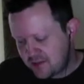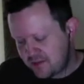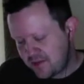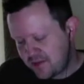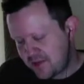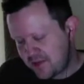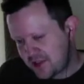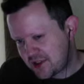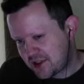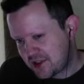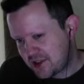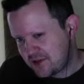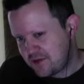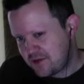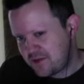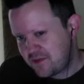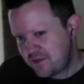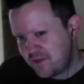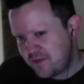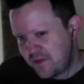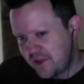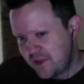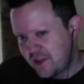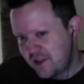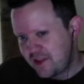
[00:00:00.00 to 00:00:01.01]
So
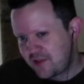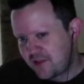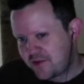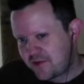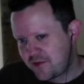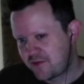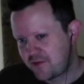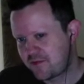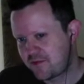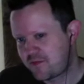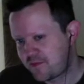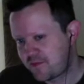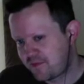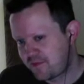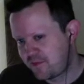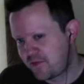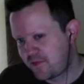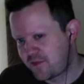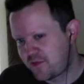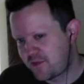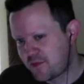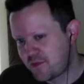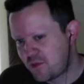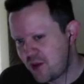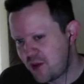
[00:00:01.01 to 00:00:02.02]
f-
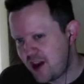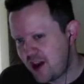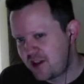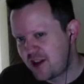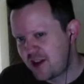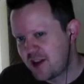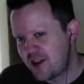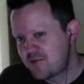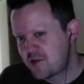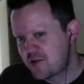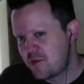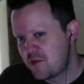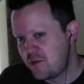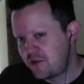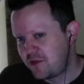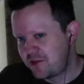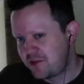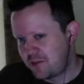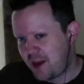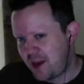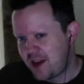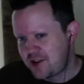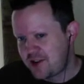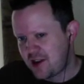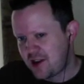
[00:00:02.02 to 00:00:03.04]
from where I'm coming
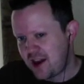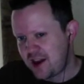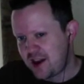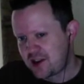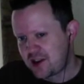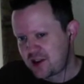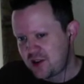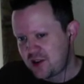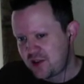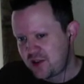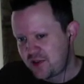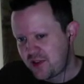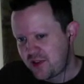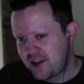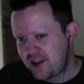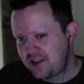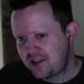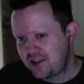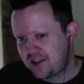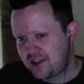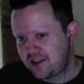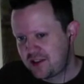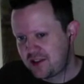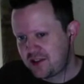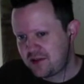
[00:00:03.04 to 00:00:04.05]
from, I don't actually
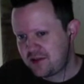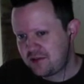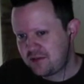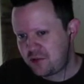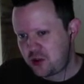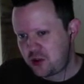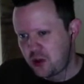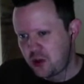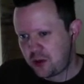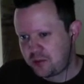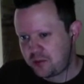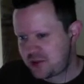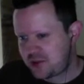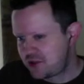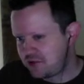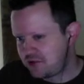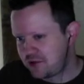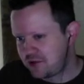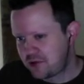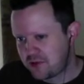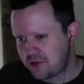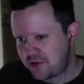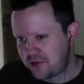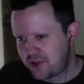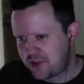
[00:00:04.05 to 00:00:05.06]
think jobs are a
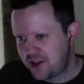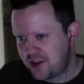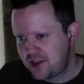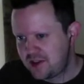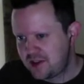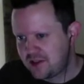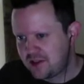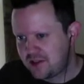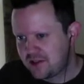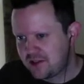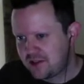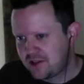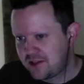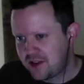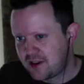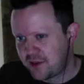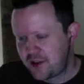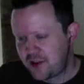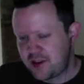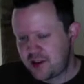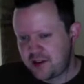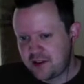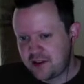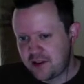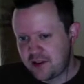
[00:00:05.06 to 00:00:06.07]
good thing. I
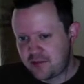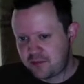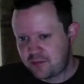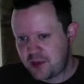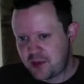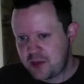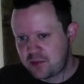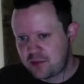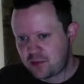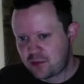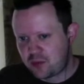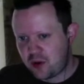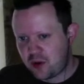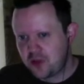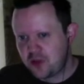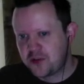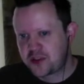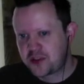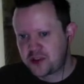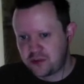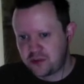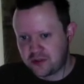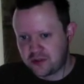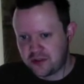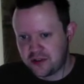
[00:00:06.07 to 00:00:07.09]
think if people want
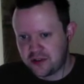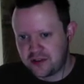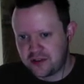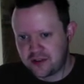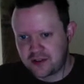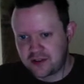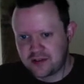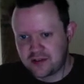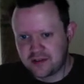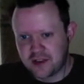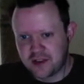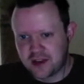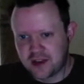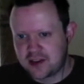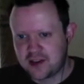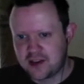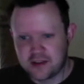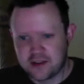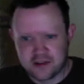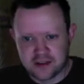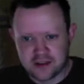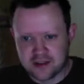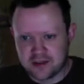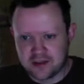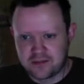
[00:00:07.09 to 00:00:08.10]
to work, like at
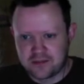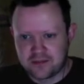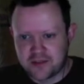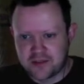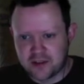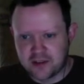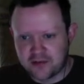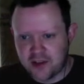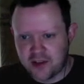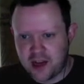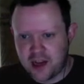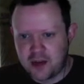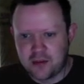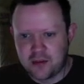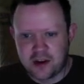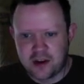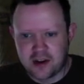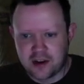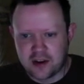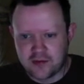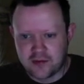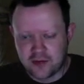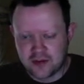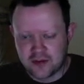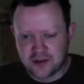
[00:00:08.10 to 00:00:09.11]
the, the farm where
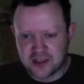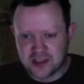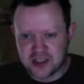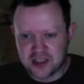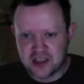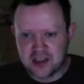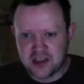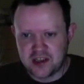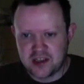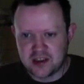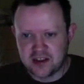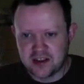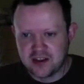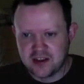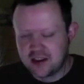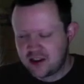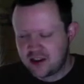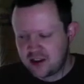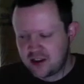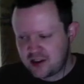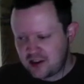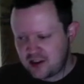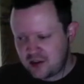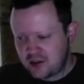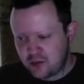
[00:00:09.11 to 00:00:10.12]
I volunteer,
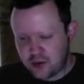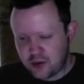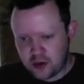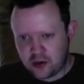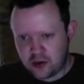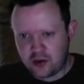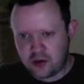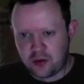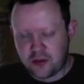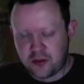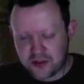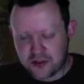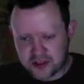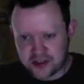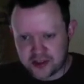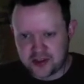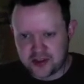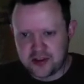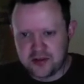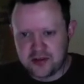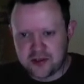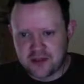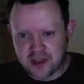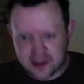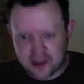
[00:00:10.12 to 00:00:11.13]
we all want to
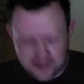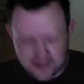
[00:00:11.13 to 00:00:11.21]
do that.